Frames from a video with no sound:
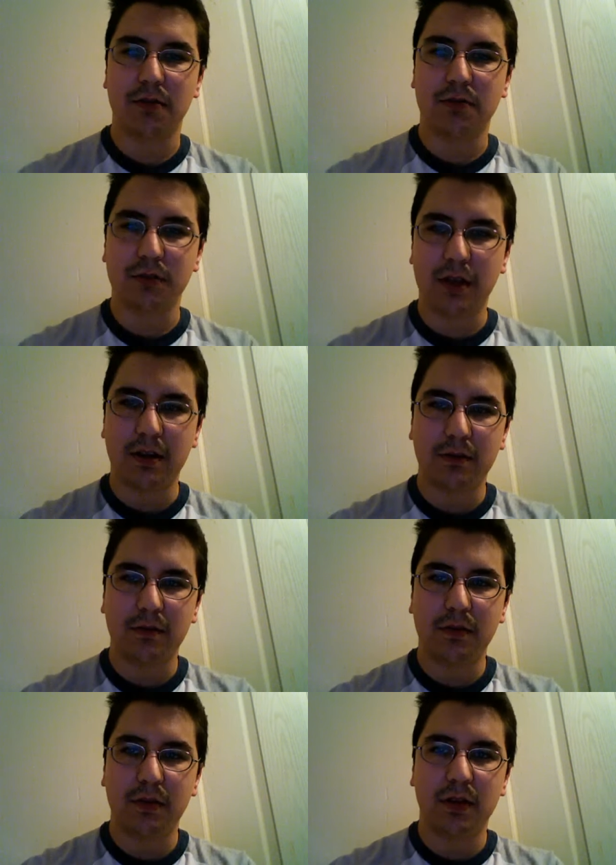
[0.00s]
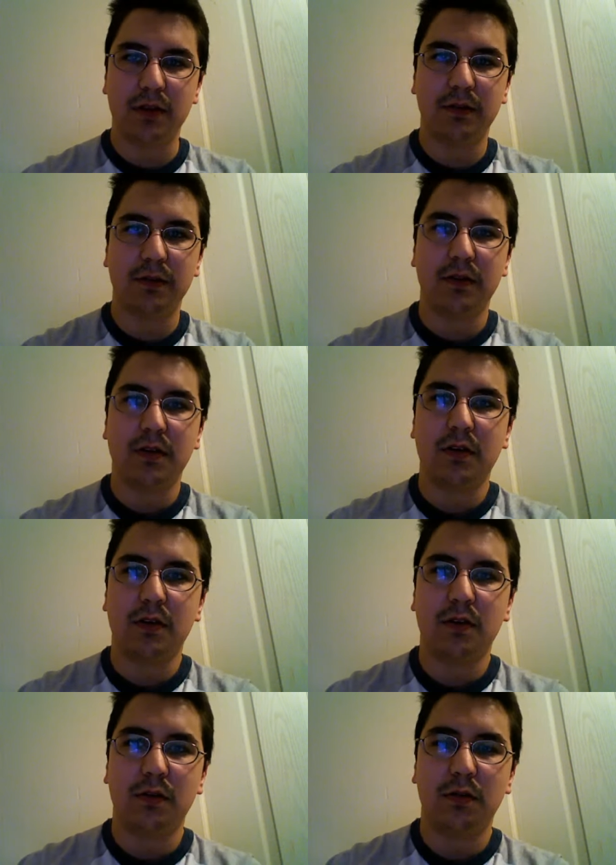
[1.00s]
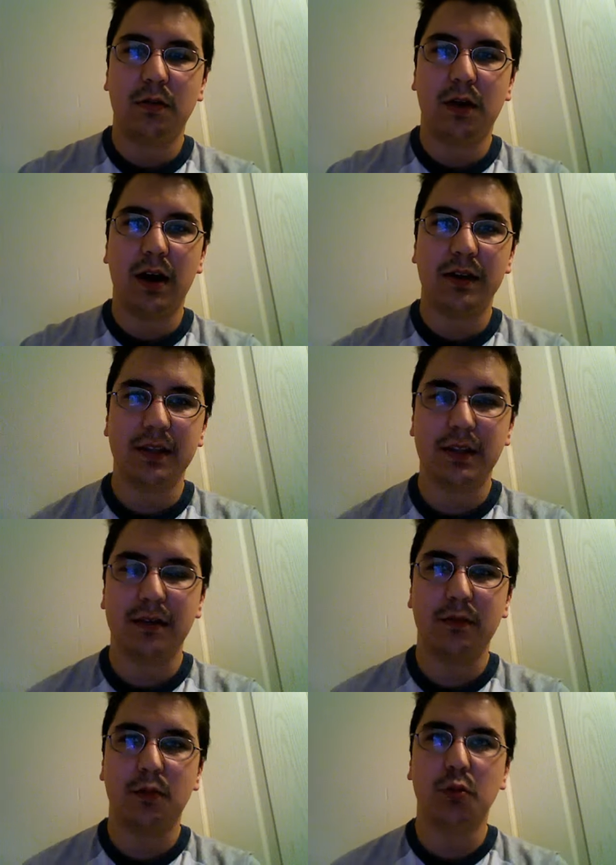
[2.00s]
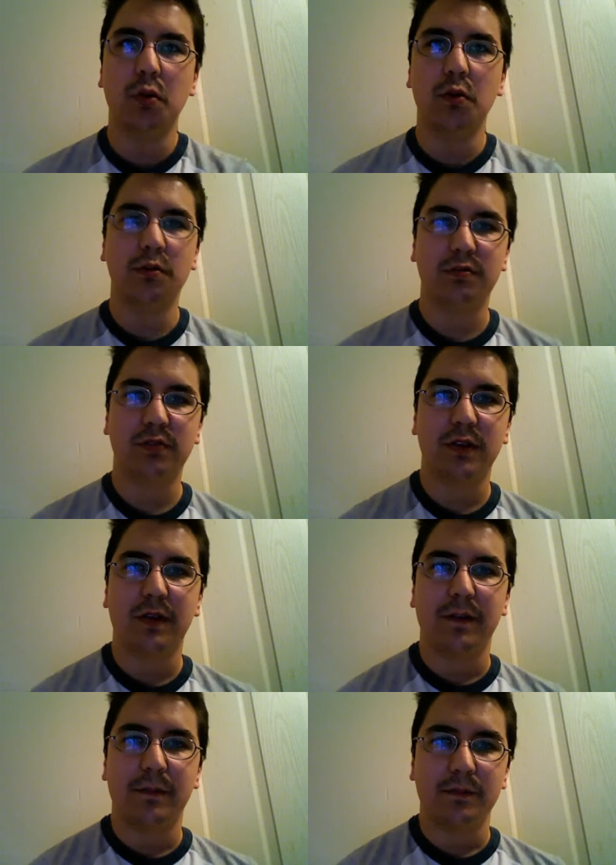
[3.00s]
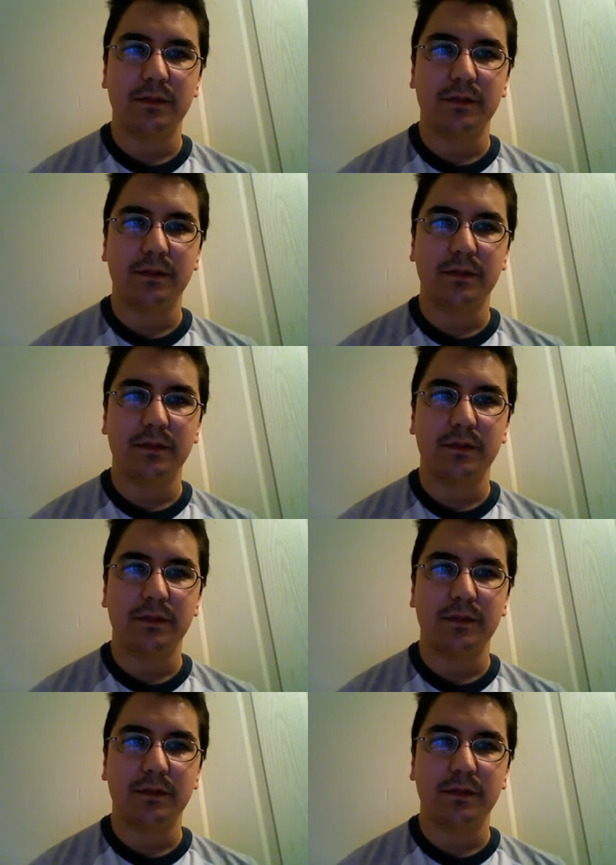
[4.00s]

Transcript: character named I think Wolf,